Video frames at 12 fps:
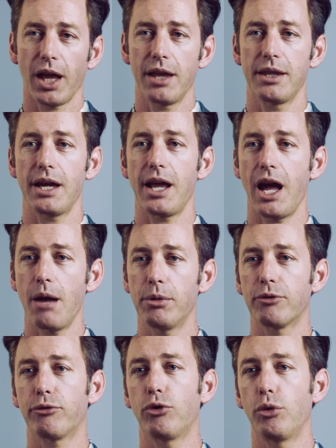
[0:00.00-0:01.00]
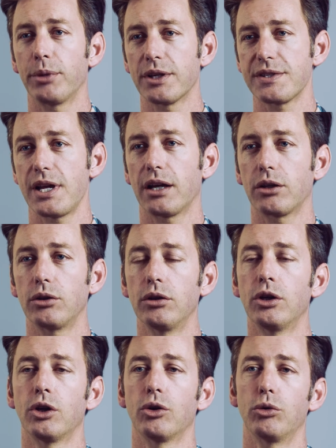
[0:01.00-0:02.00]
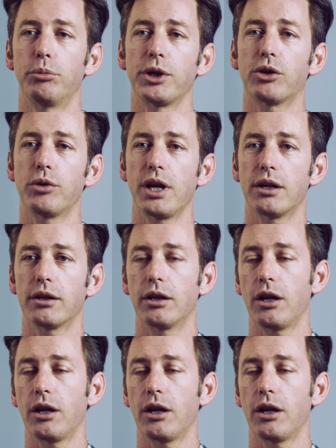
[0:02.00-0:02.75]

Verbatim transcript: and that habit forming cycle will be created